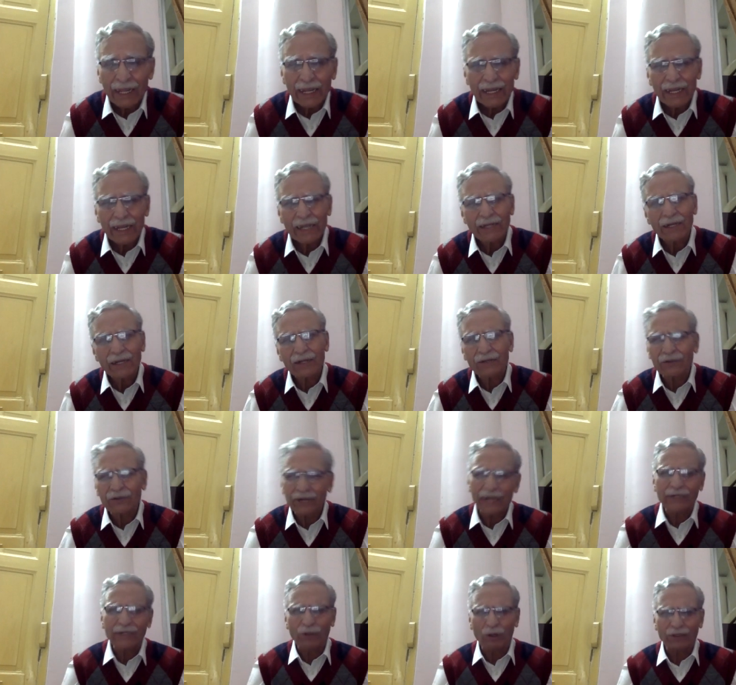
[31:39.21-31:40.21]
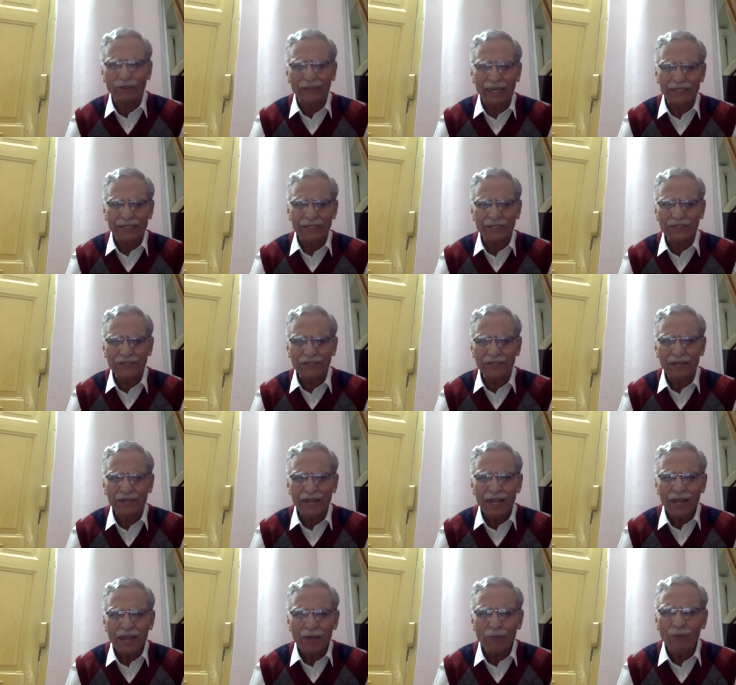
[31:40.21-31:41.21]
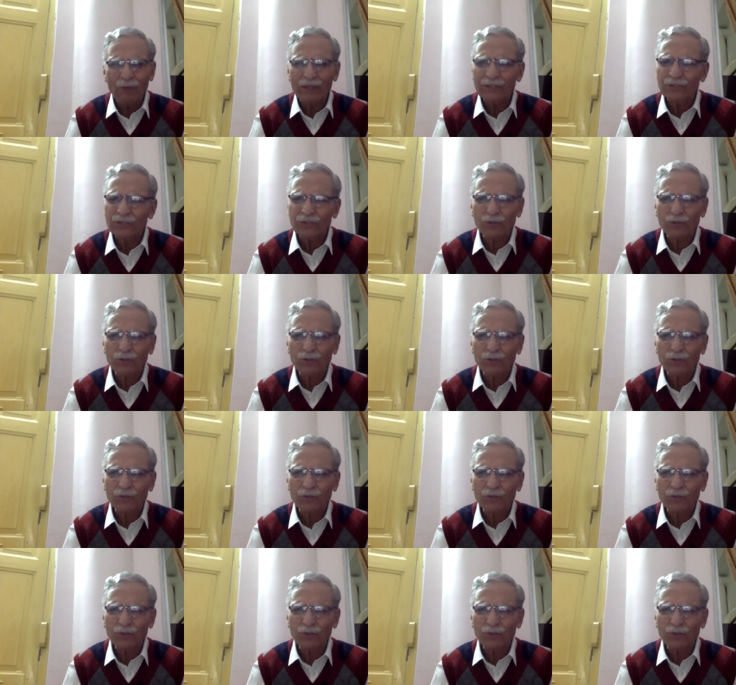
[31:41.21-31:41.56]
in a great organization which